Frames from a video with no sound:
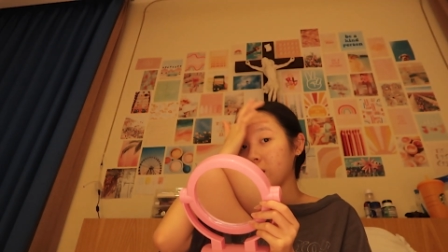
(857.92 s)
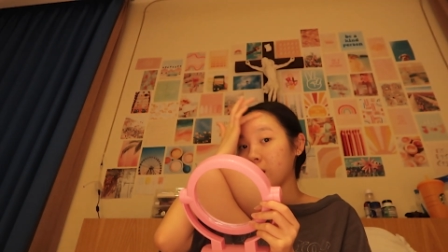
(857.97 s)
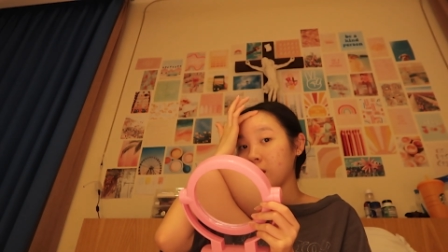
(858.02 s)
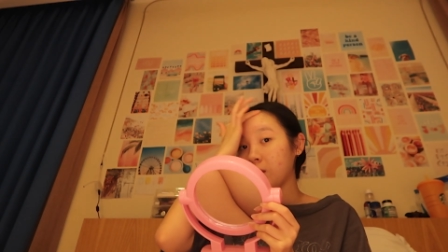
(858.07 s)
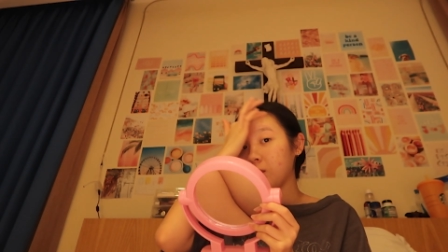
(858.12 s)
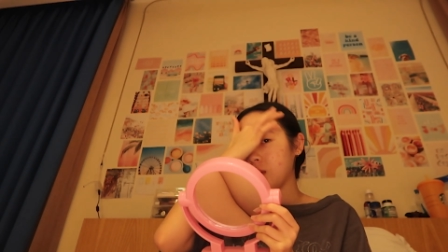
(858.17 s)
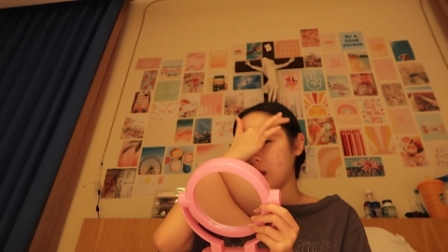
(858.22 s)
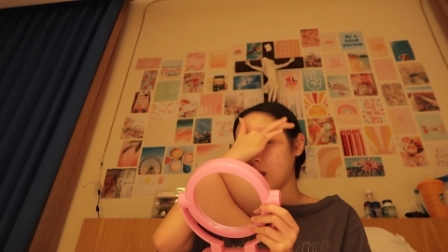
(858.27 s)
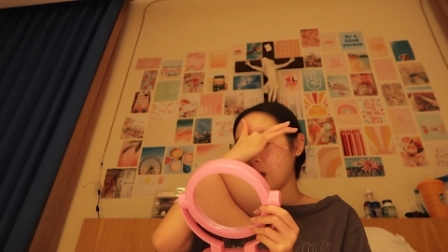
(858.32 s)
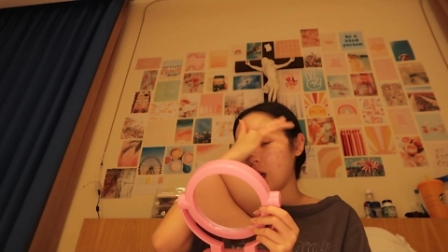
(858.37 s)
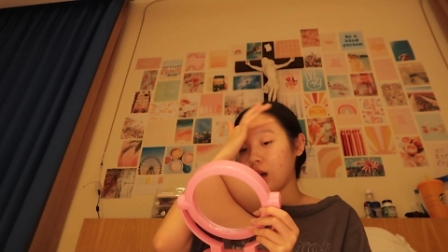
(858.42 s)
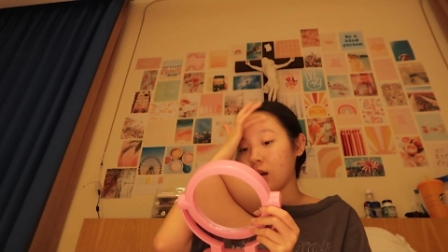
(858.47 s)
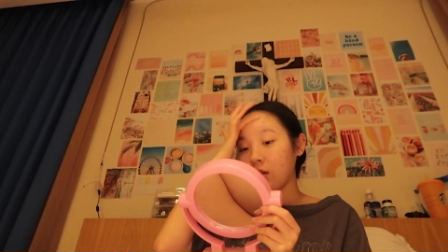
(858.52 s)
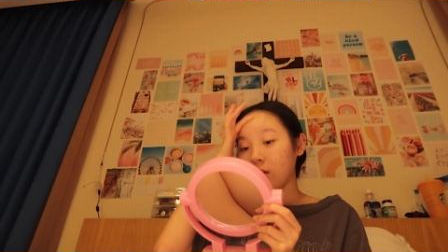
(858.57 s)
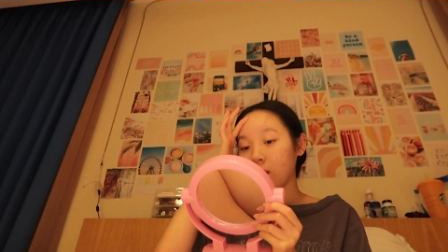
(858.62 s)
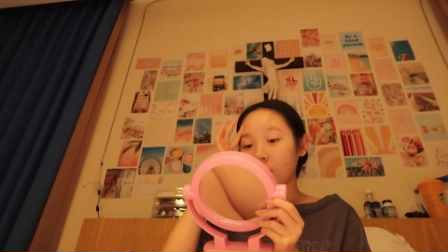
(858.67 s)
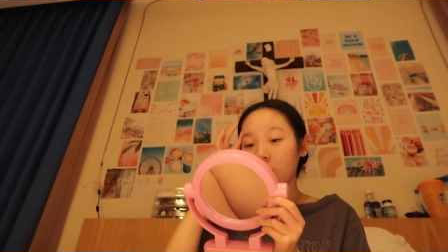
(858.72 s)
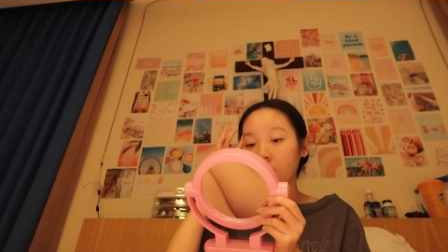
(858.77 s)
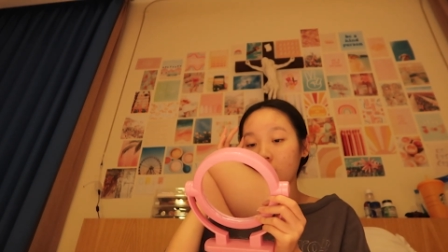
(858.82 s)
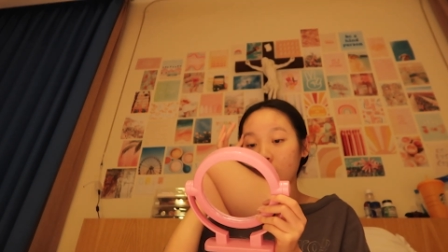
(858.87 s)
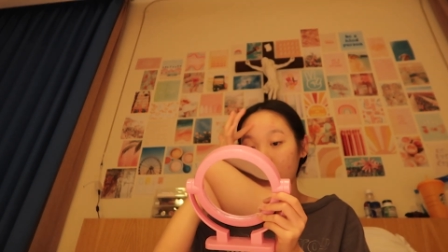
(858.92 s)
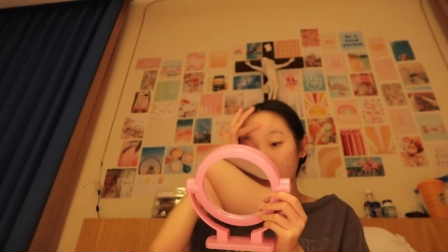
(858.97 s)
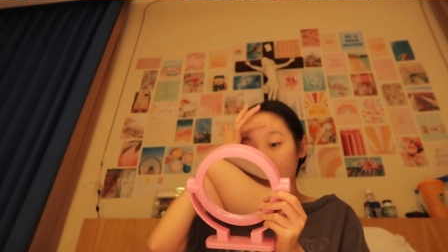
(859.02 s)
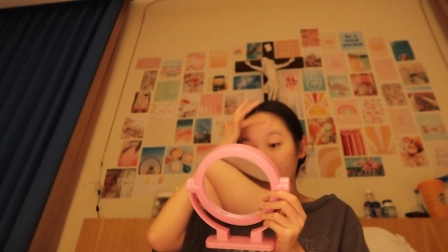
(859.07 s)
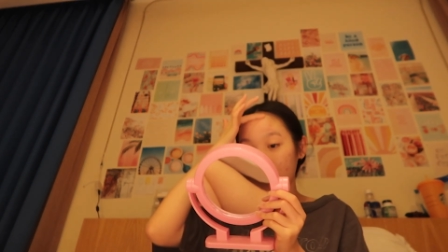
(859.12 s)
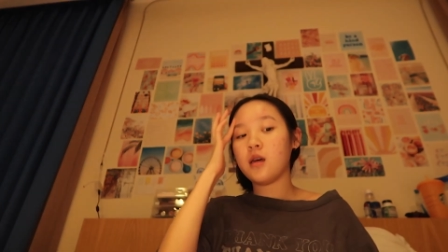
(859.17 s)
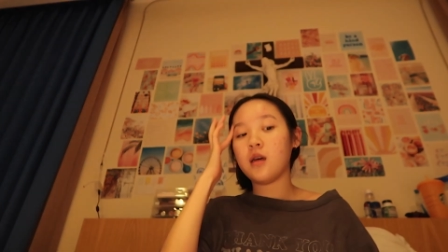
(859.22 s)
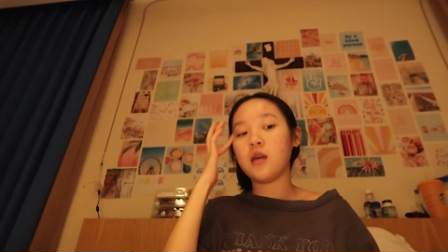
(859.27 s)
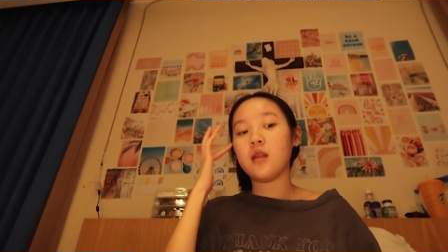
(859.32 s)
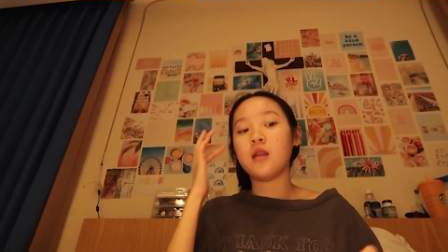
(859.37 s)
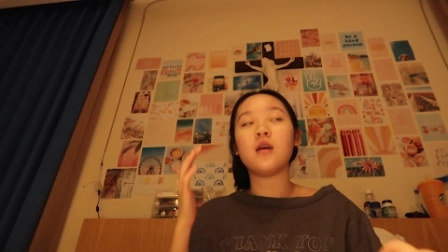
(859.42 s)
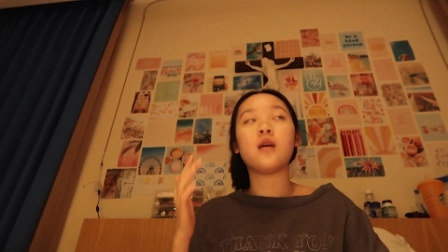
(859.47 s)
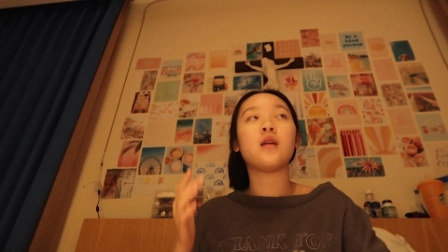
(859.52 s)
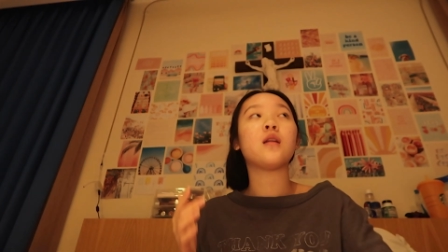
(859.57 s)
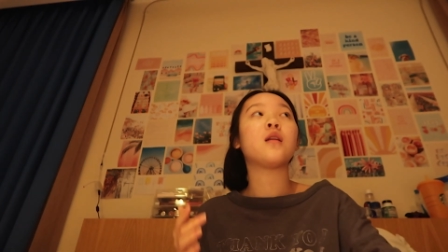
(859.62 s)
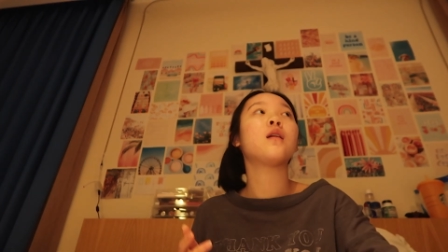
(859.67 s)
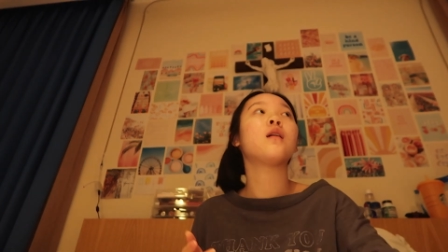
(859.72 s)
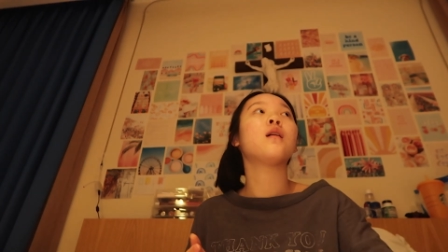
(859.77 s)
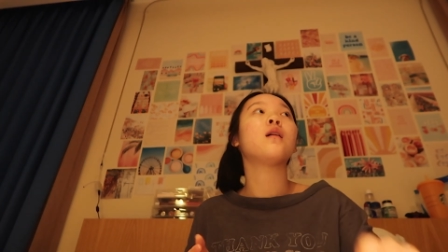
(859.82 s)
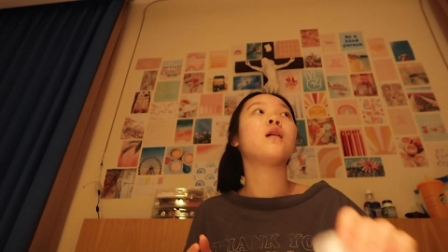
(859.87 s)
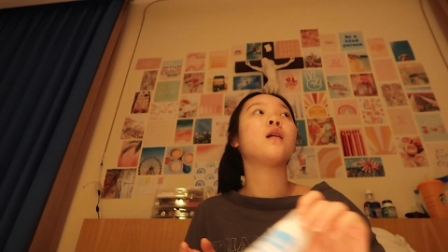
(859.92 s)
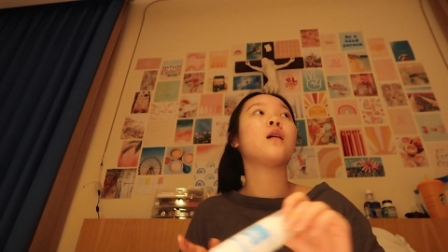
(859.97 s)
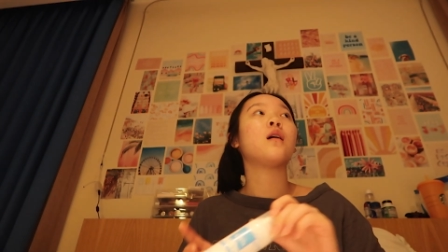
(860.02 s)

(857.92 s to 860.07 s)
it was gonna be an hour, and then